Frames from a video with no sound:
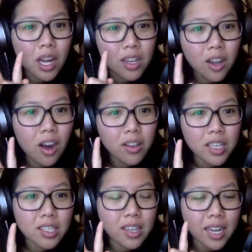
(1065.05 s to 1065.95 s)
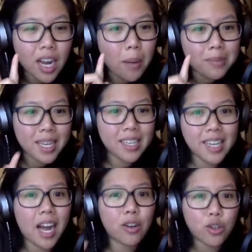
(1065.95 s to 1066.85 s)
along this like upside
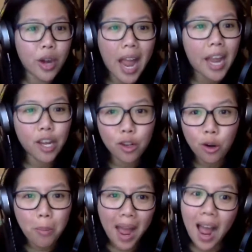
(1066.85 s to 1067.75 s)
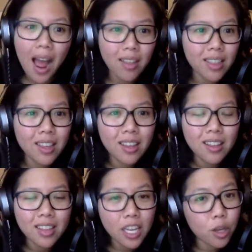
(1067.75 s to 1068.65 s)
down triangular path
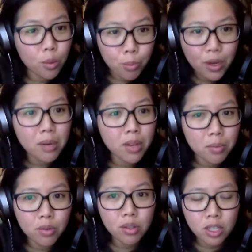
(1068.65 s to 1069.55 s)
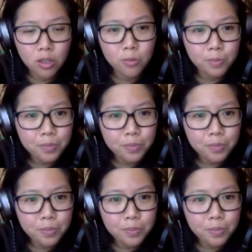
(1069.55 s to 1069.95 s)
that you bring people to,